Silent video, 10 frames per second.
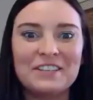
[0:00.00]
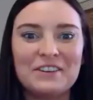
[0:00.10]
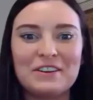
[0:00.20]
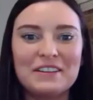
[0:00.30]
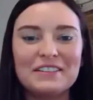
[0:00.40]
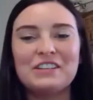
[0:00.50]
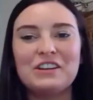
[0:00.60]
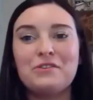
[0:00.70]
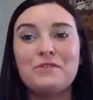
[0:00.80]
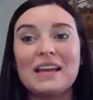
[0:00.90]
So, so
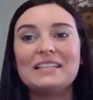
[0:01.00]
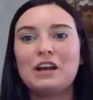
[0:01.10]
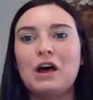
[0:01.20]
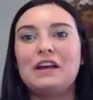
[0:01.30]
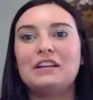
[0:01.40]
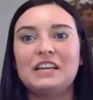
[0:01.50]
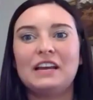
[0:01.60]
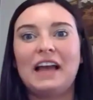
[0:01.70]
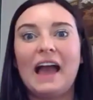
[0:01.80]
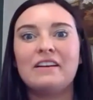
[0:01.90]
you get to
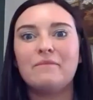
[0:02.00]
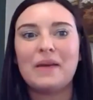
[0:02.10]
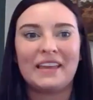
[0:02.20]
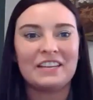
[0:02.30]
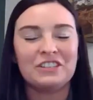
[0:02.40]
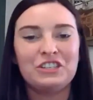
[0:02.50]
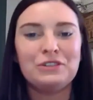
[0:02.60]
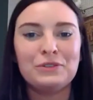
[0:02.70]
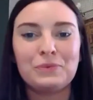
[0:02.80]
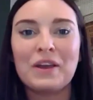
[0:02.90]
to kind of pick and
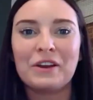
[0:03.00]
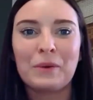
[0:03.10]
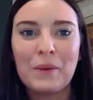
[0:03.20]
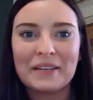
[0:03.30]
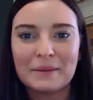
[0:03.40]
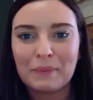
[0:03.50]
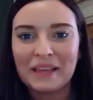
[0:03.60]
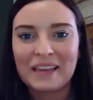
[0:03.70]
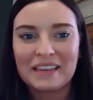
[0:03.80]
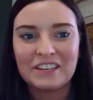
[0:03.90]
choose what you're going to
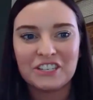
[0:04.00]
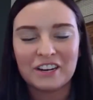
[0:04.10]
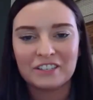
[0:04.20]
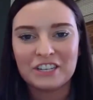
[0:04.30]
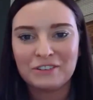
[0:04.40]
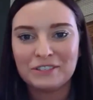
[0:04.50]
plant each year too.